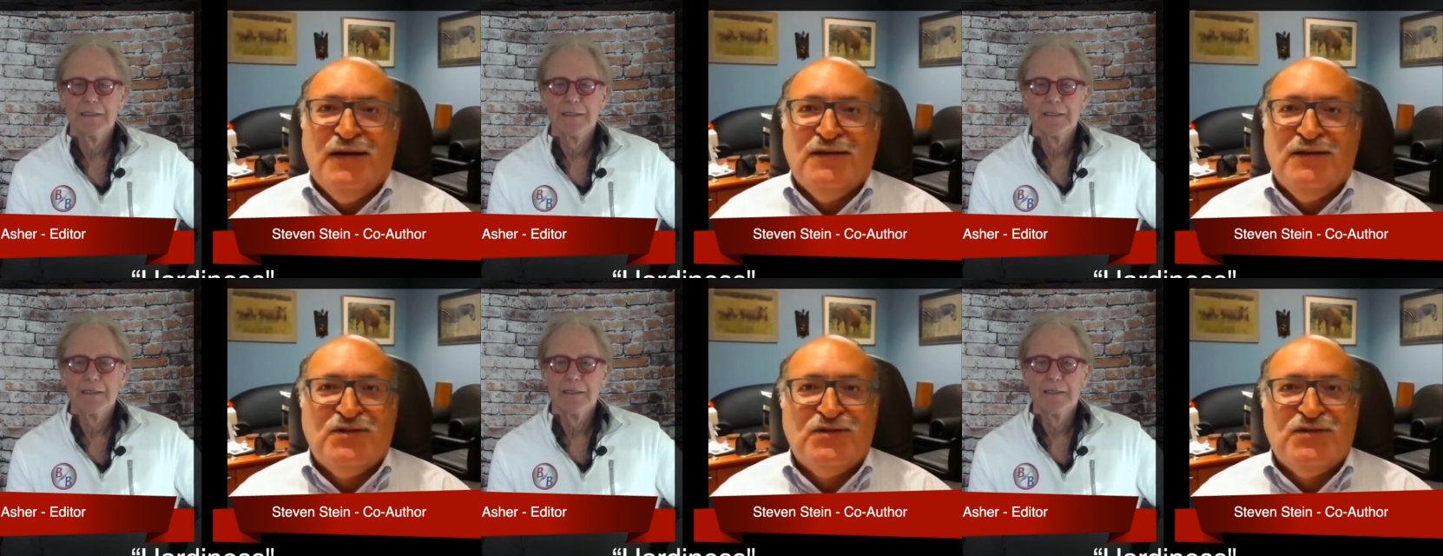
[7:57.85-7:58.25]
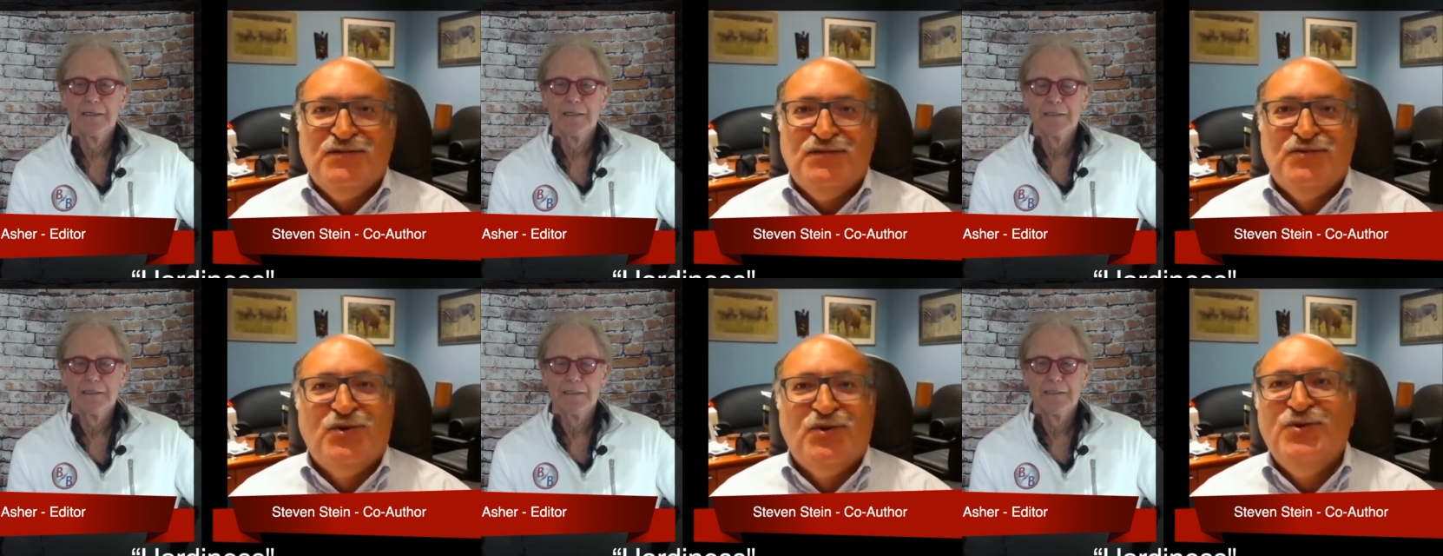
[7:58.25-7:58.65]
Speaker 1: just
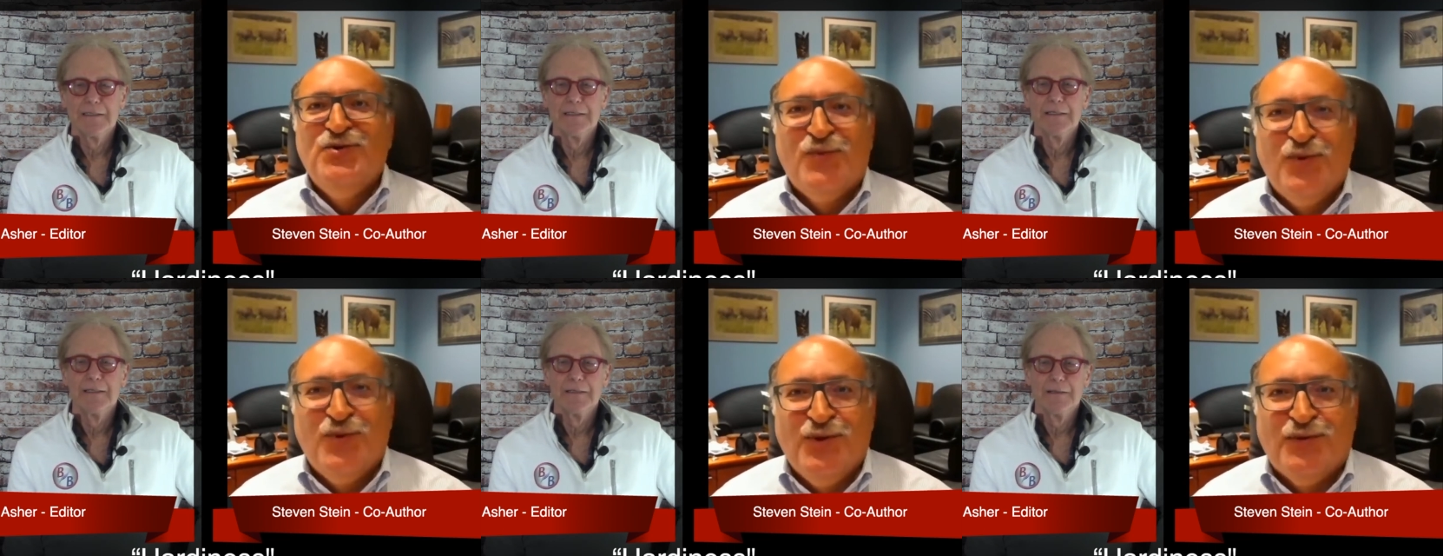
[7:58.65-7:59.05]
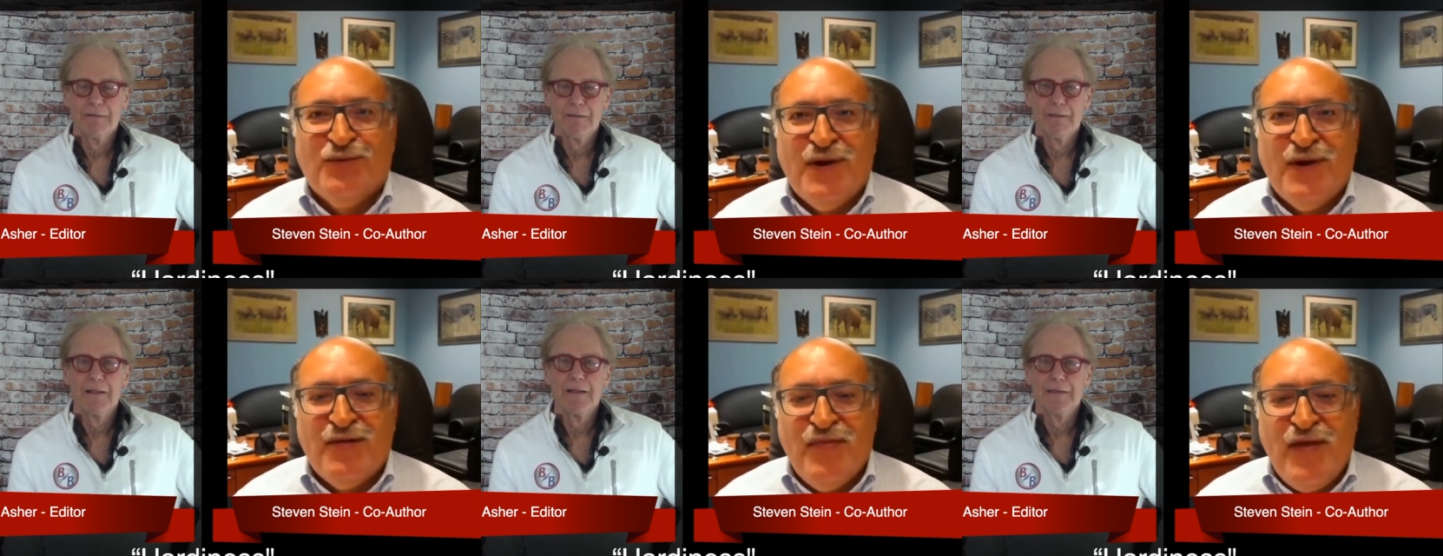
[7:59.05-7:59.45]
turn your world
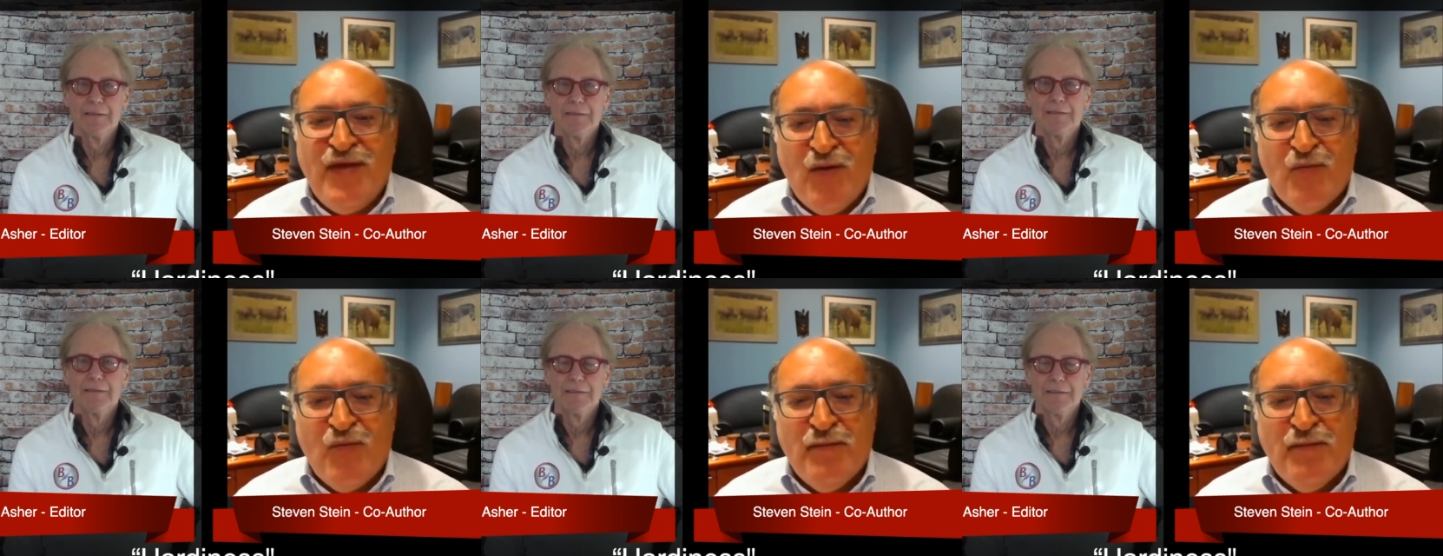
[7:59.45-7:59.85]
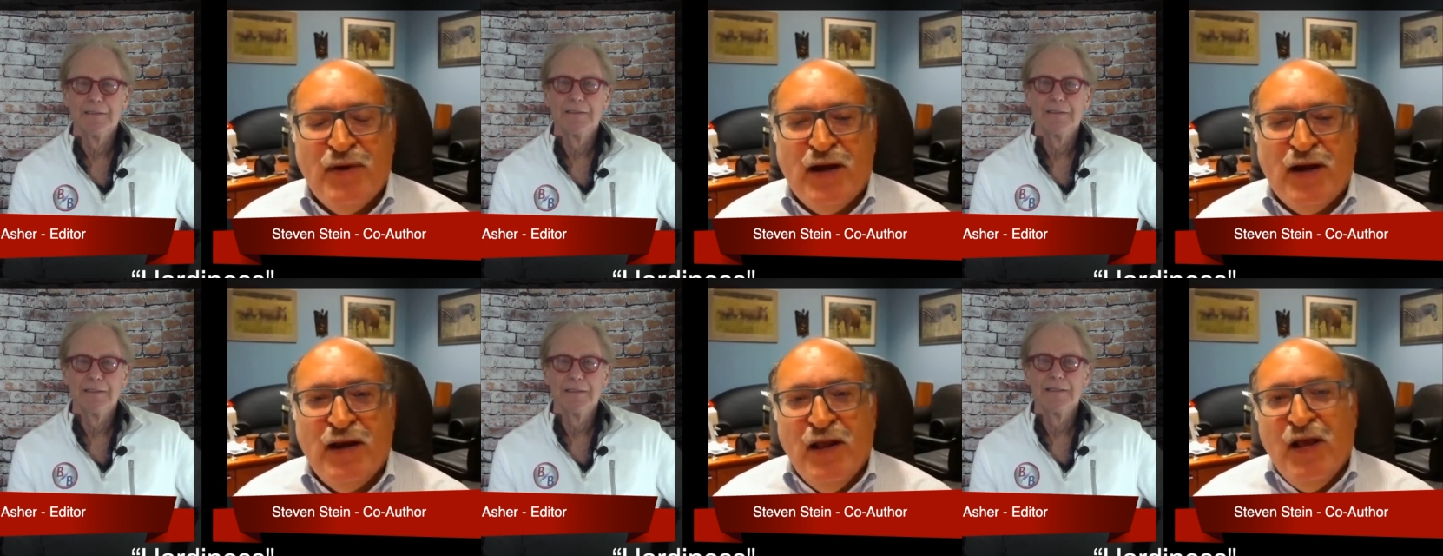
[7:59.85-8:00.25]
around that way.
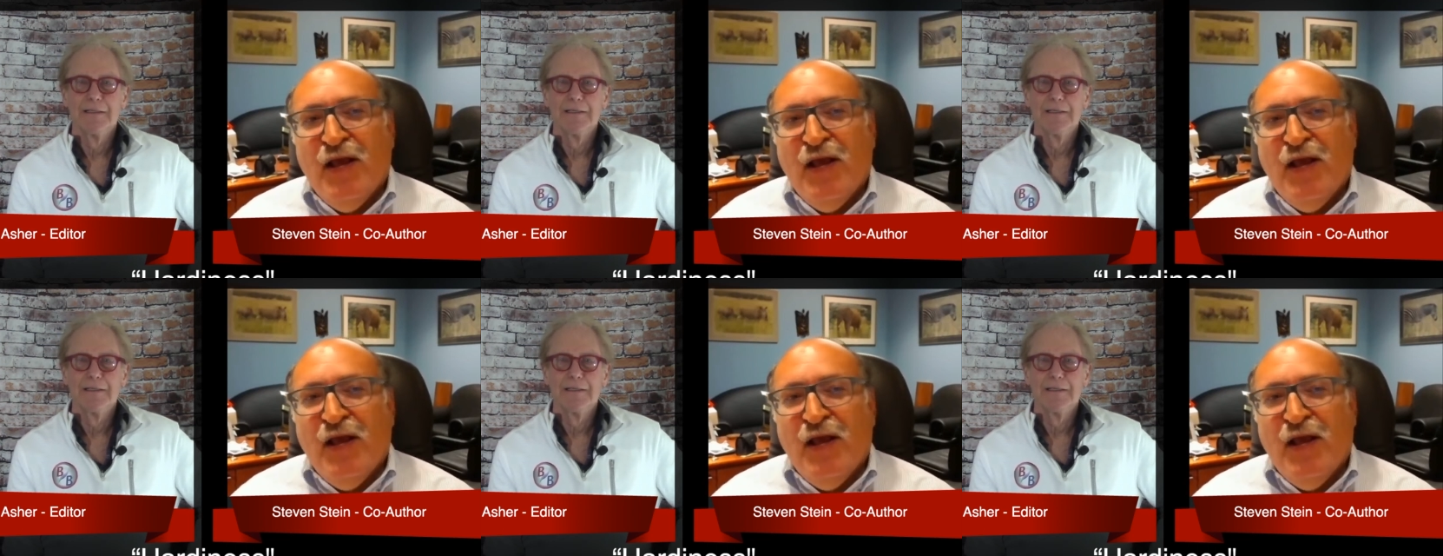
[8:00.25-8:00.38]
But